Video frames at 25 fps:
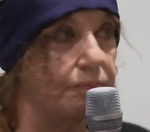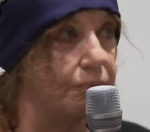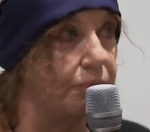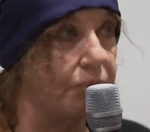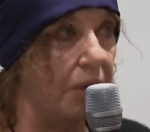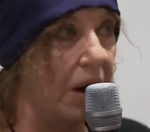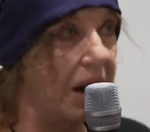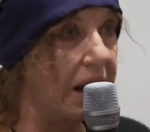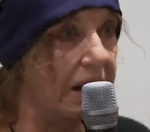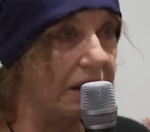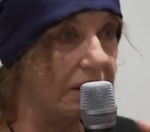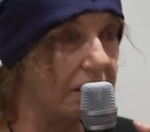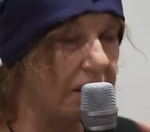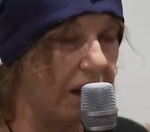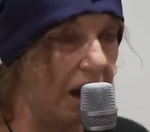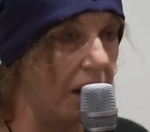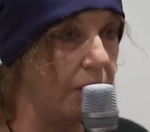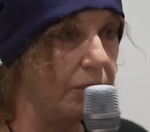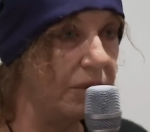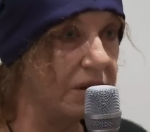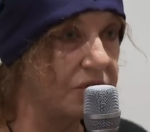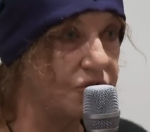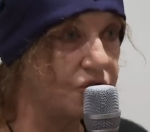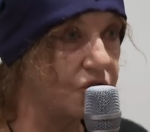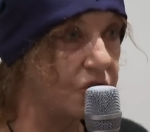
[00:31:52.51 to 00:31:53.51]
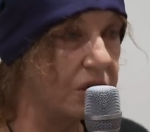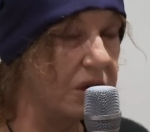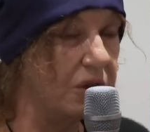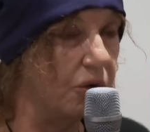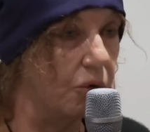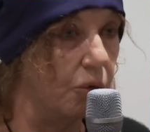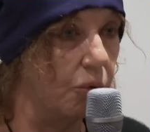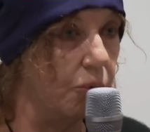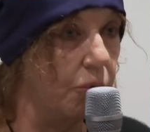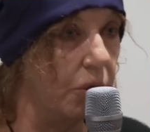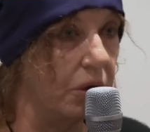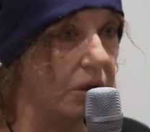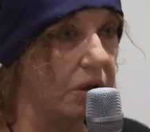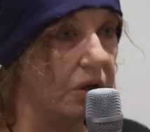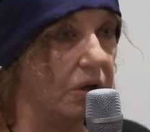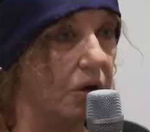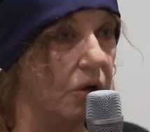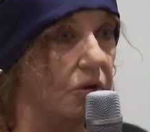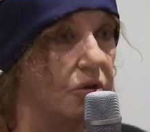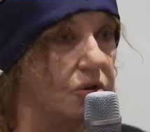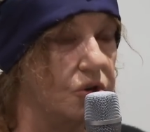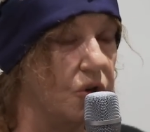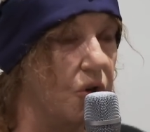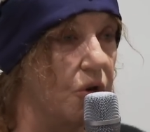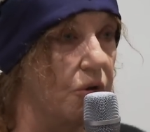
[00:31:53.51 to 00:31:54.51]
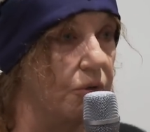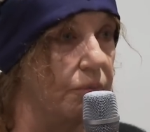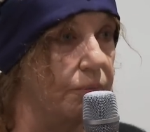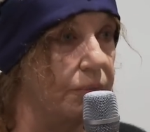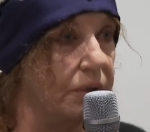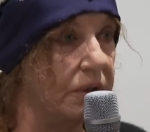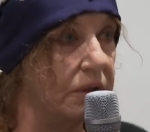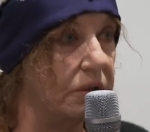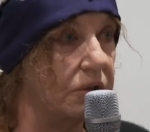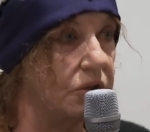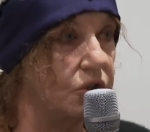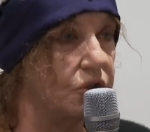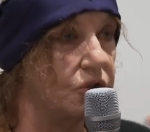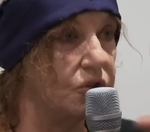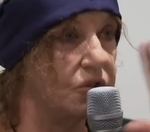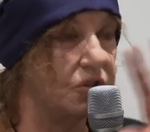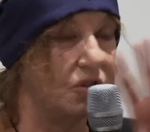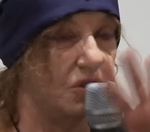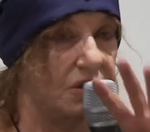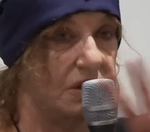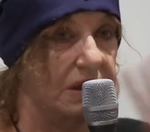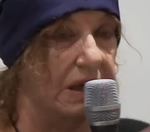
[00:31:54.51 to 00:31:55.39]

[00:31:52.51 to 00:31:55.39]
brain chemistry or what goes on, but just,